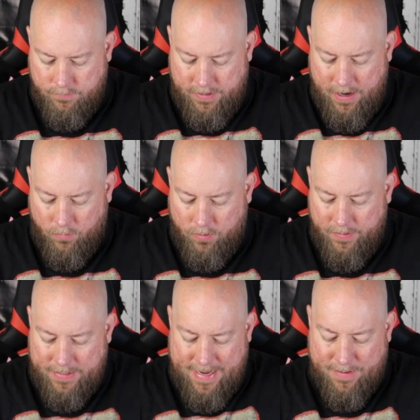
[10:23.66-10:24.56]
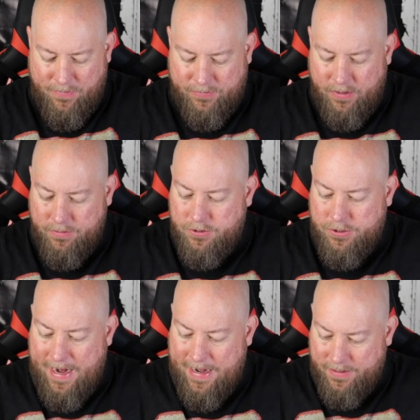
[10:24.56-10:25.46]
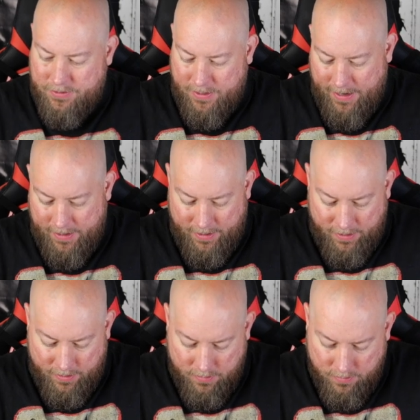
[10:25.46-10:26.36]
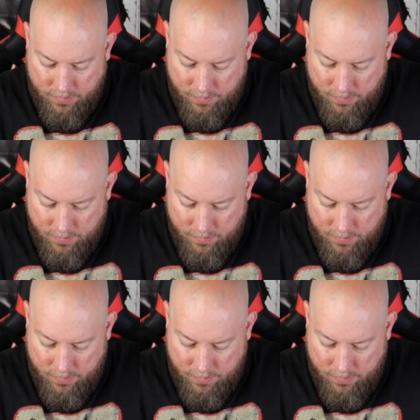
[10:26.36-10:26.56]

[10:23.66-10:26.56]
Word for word: We got one of the Game of Thrones dragons right here.